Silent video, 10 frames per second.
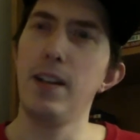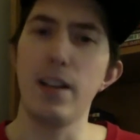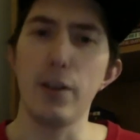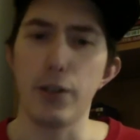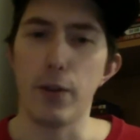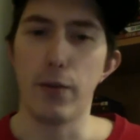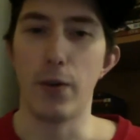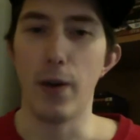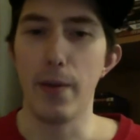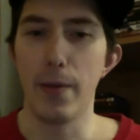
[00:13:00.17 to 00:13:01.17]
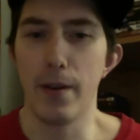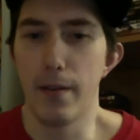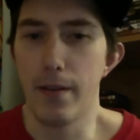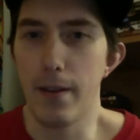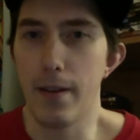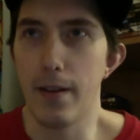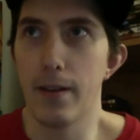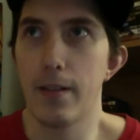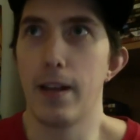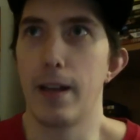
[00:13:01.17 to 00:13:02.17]
else to throw out there. Uh,
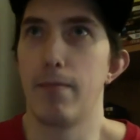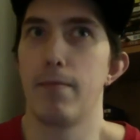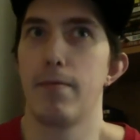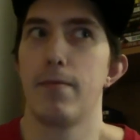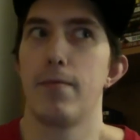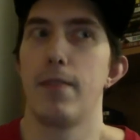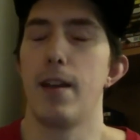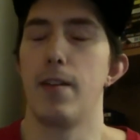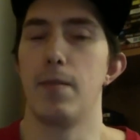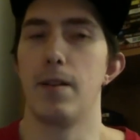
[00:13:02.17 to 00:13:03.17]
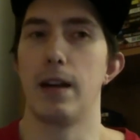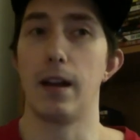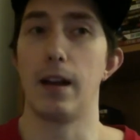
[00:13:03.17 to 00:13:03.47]
like they could be like a